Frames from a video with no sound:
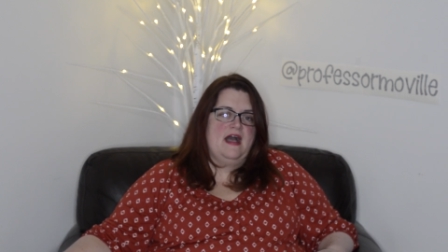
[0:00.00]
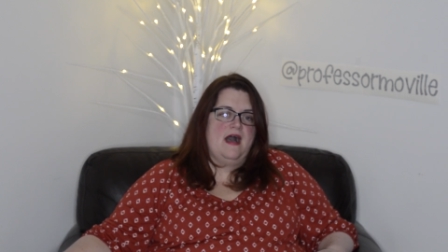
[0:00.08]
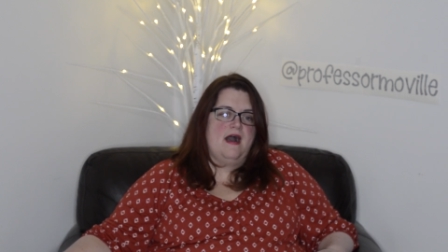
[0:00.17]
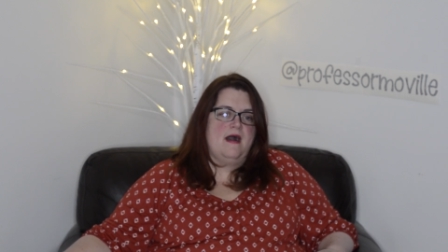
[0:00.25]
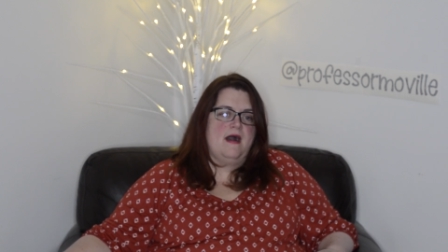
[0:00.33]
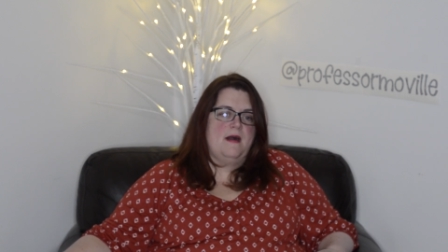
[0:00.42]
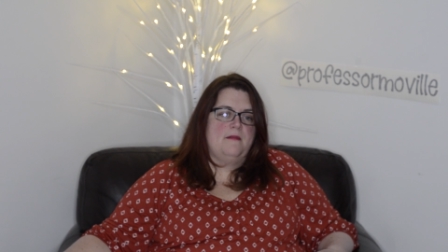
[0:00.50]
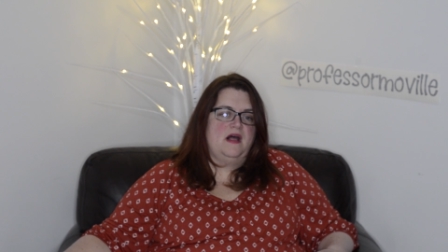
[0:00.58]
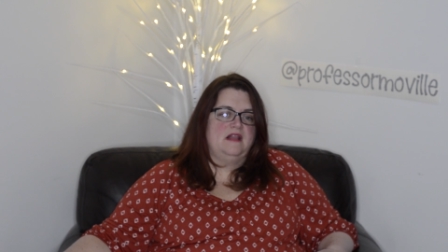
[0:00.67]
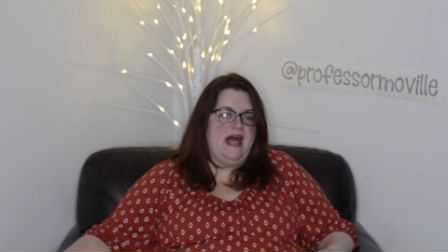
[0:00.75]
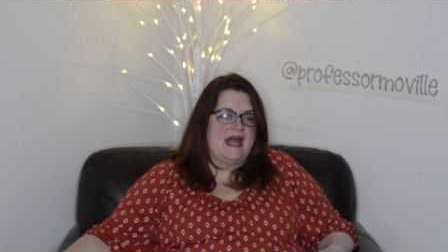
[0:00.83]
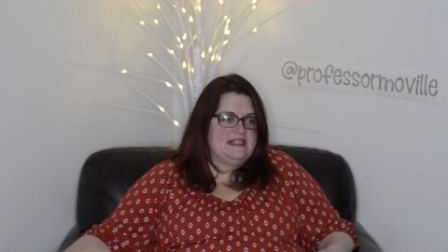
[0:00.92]

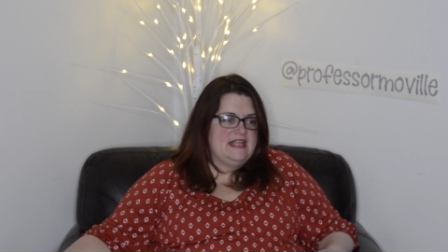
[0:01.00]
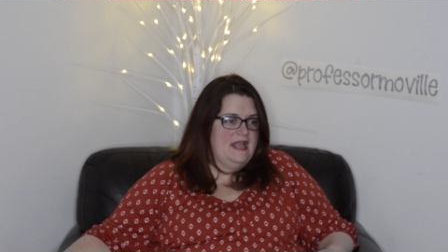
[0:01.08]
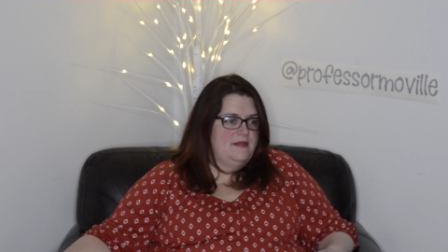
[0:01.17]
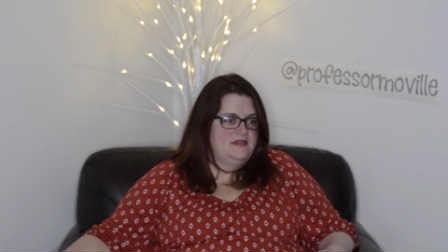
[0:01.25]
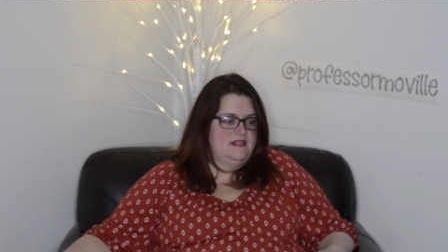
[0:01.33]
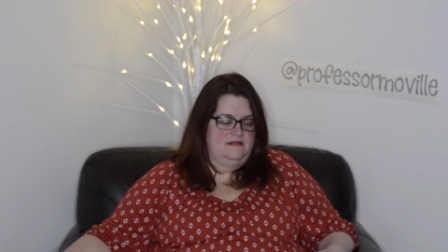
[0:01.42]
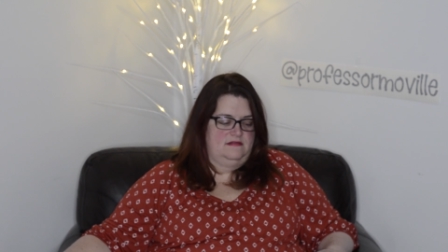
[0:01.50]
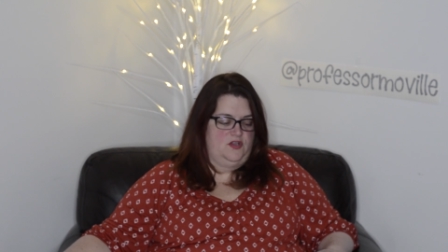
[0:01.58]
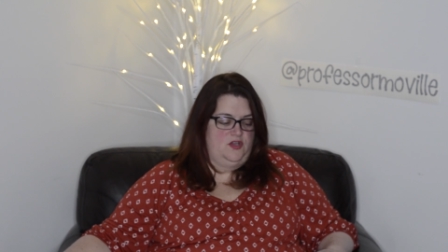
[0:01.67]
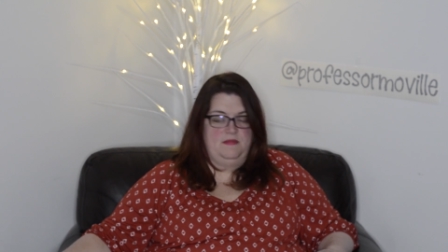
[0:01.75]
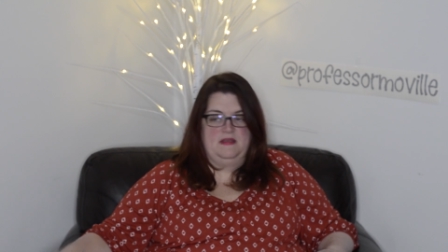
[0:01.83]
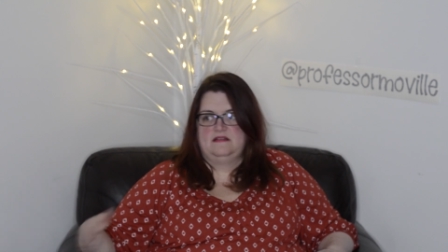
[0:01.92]
A lot of times it
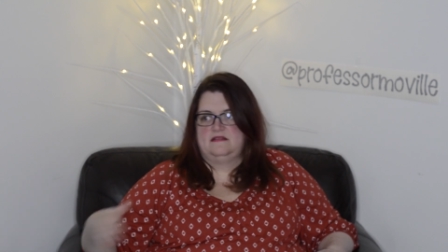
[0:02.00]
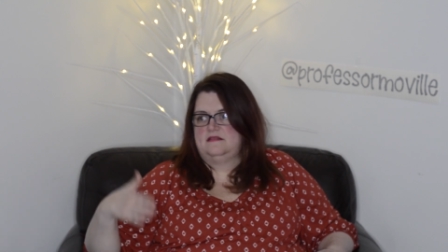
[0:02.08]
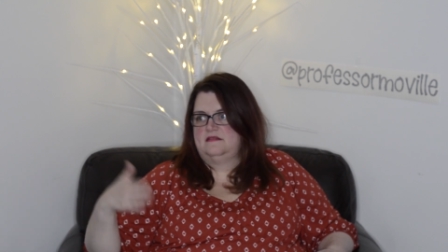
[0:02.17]
could be